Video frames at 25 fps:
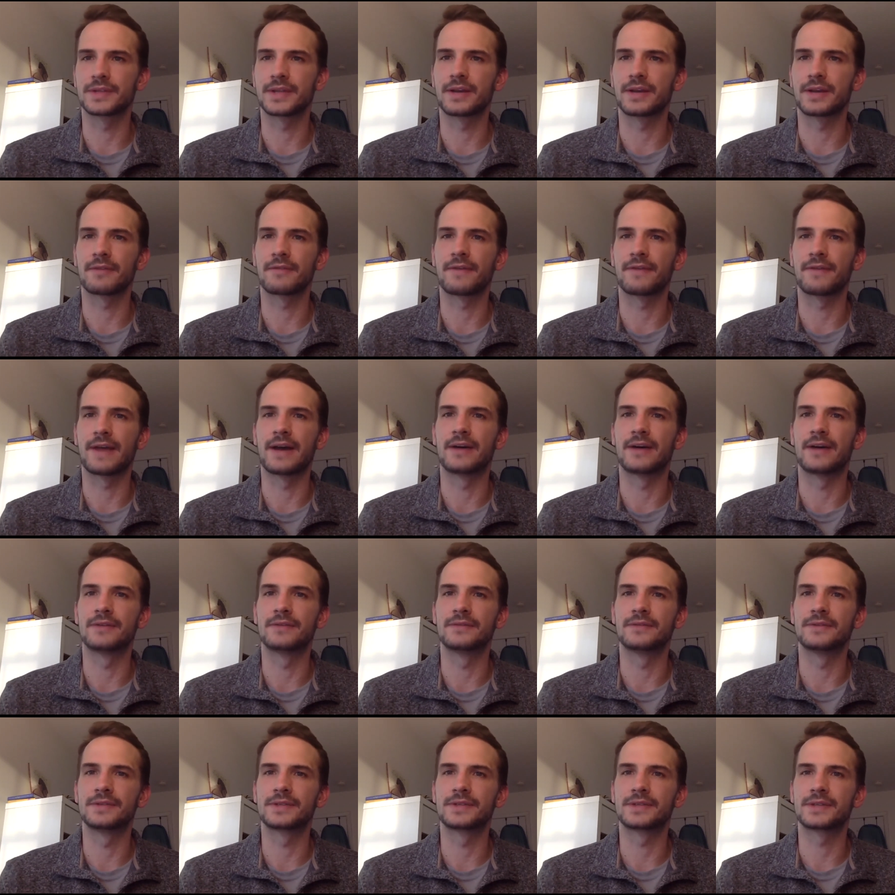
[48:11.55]
They are
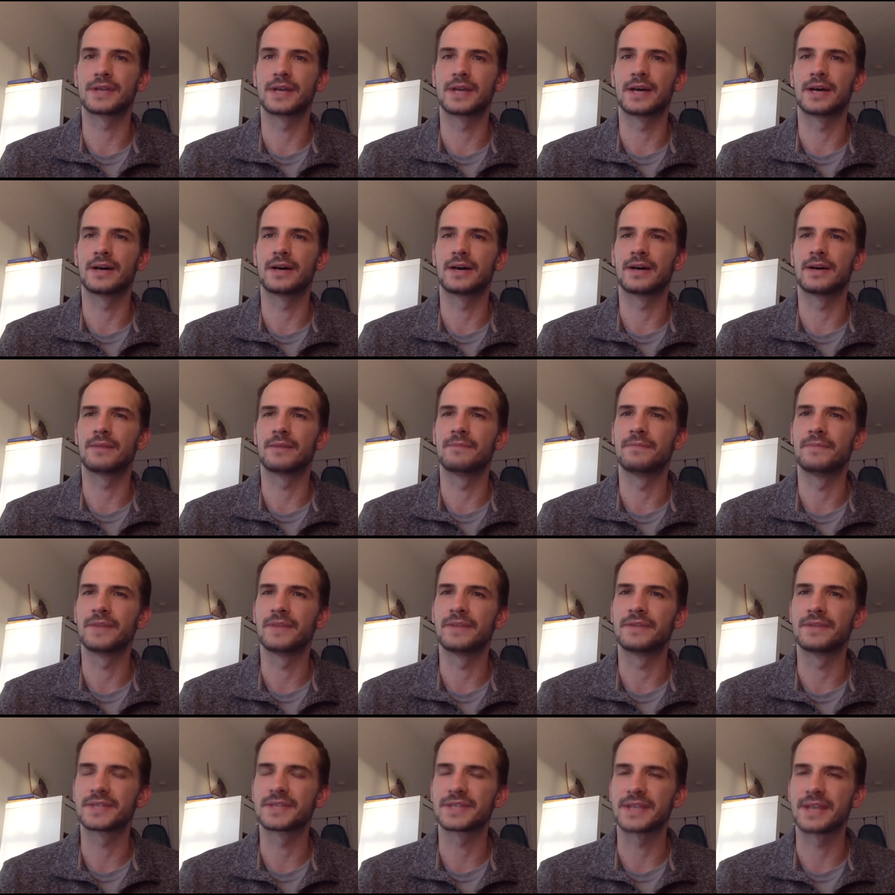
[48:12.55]
found um,
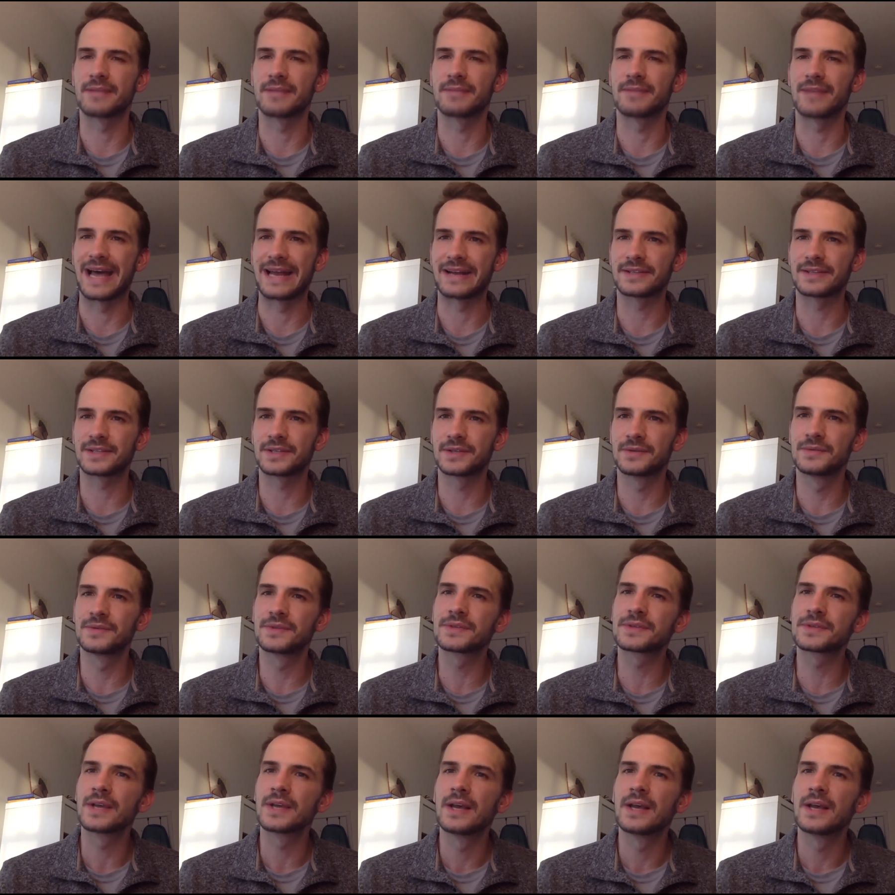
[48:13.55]
in the same
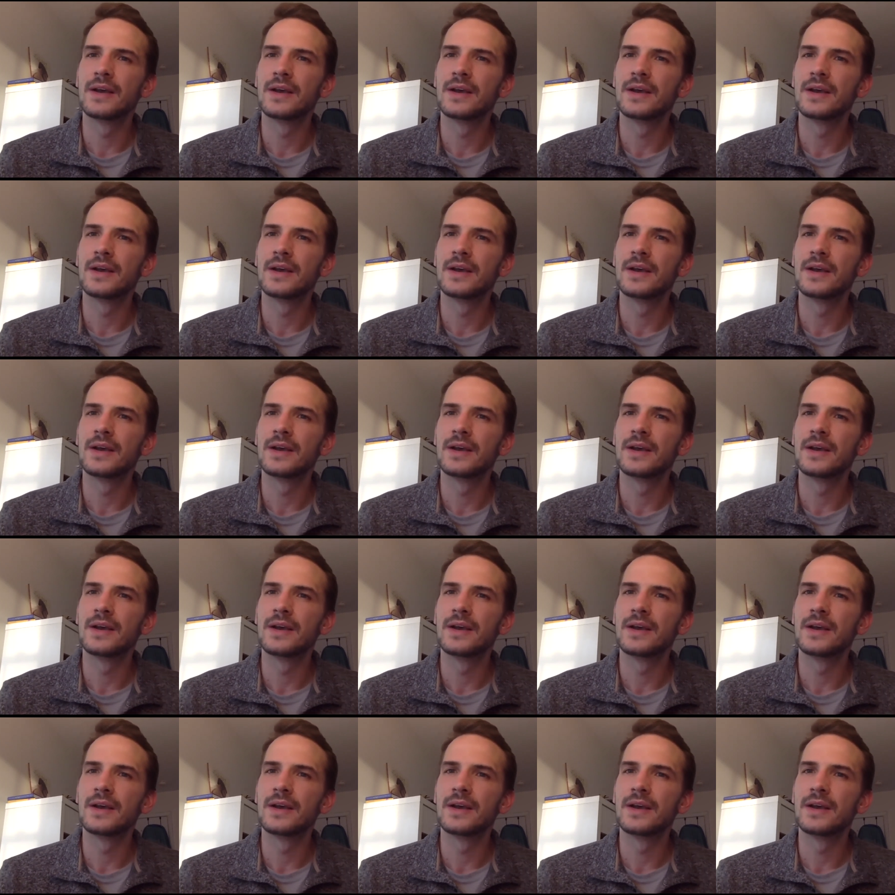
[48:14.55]
latitudes